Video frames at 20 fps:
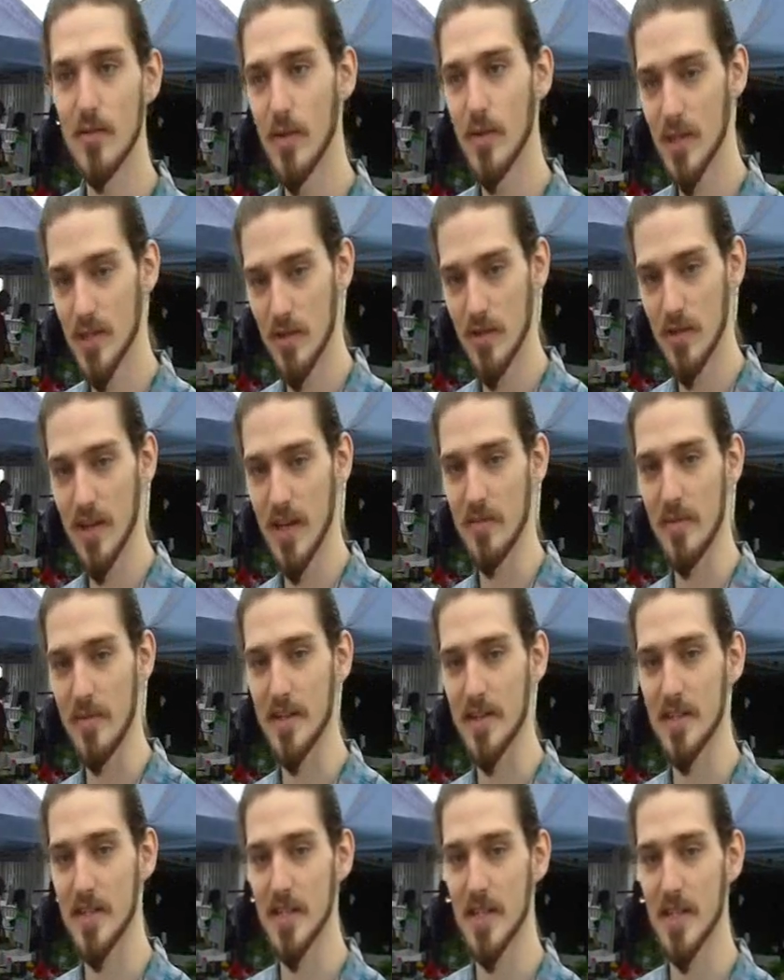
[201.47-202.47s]
We should think
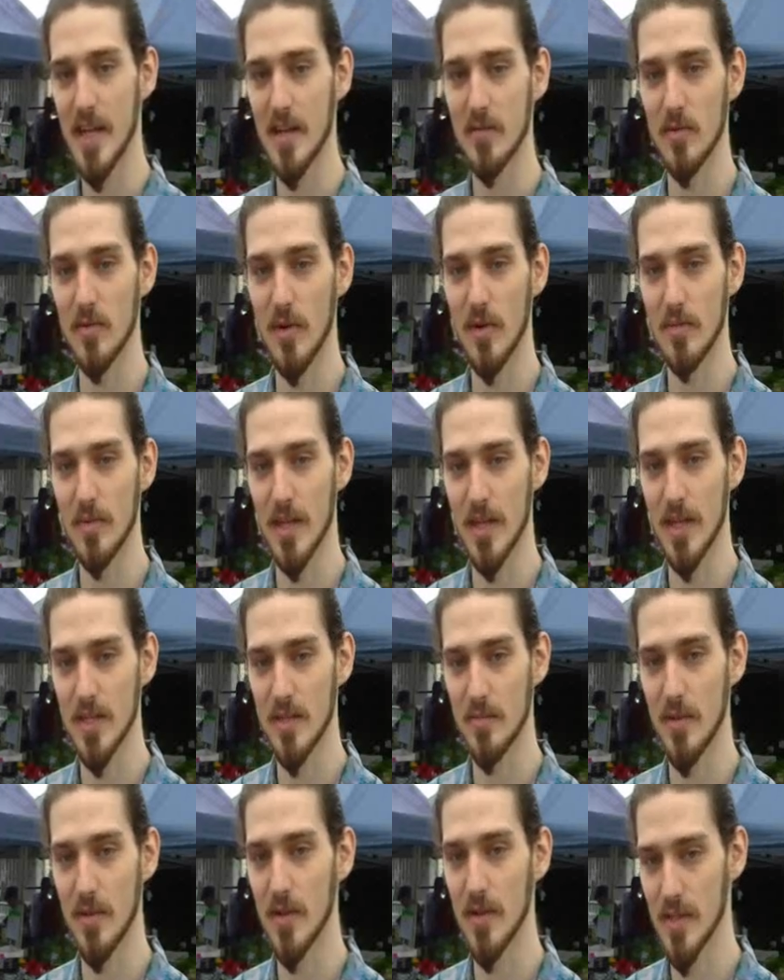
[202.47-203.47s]
about a sustainable
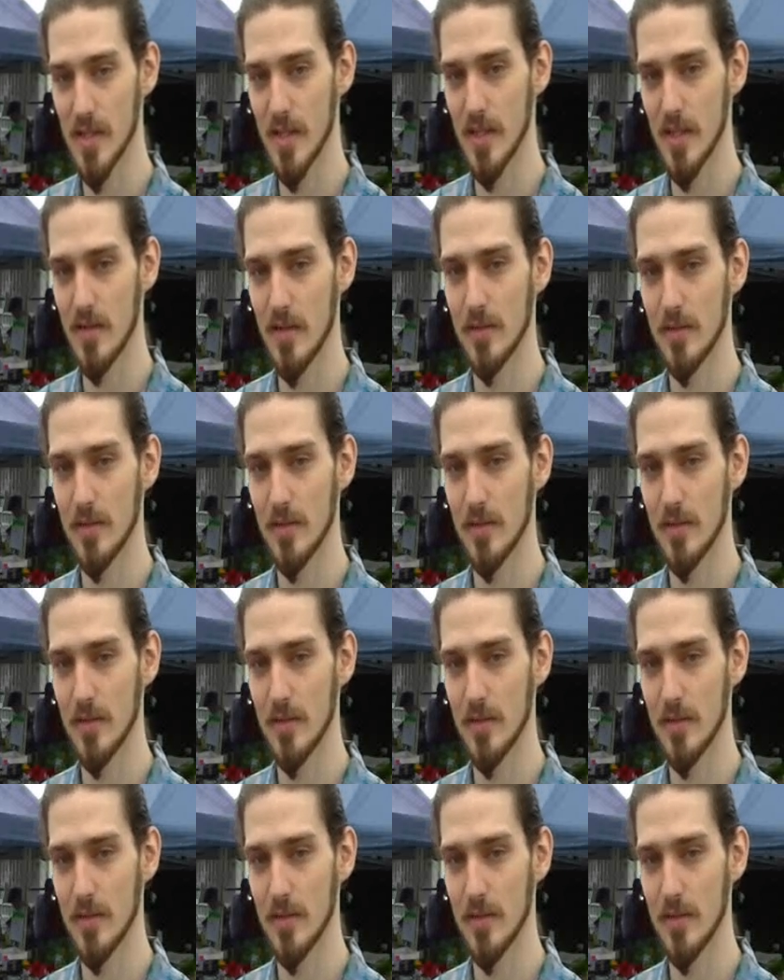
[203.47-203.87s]
population policy.